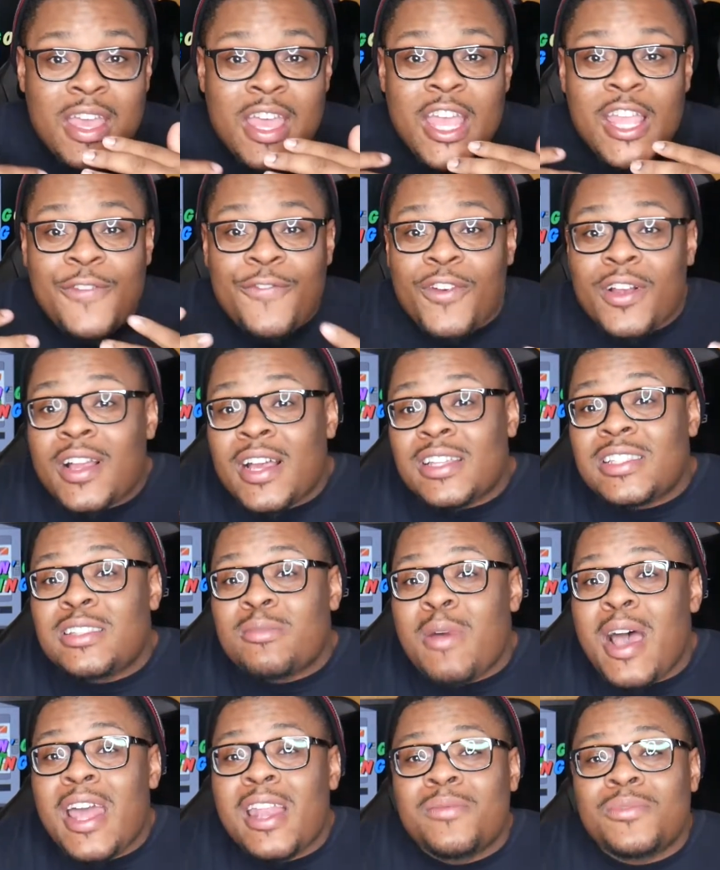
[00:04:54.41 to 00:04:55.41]
it's for
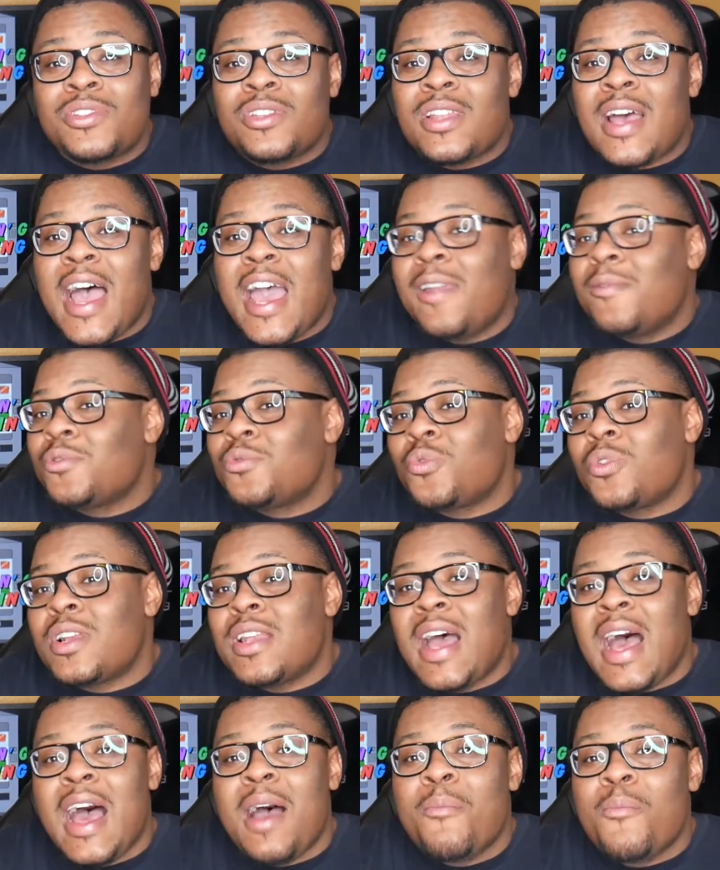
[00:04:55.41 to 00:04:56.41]
custom items, so the items were
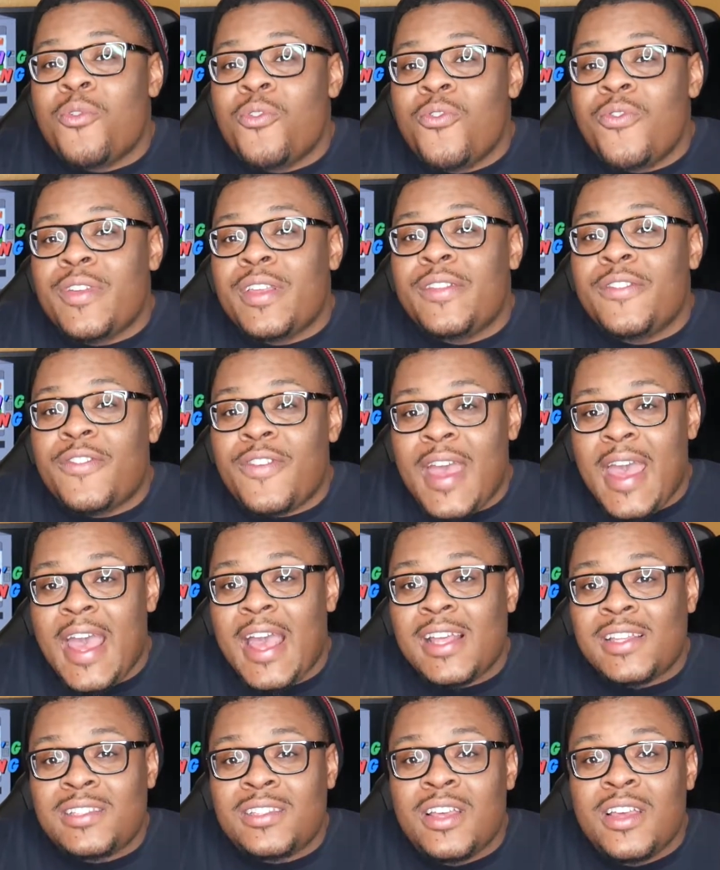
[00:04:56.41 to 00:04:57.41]
not moving
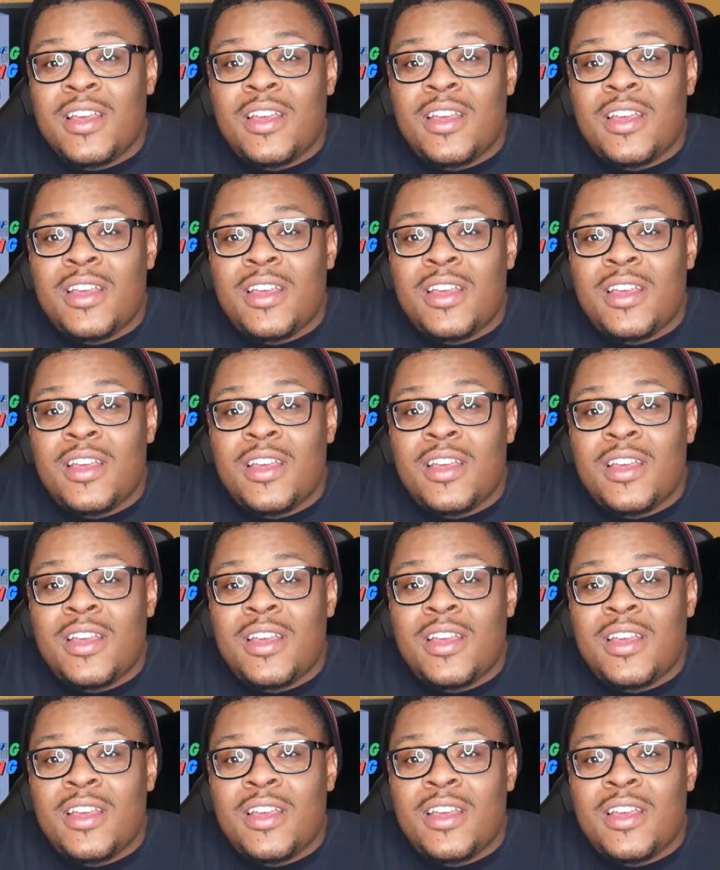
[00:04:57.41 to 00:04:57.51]
fast.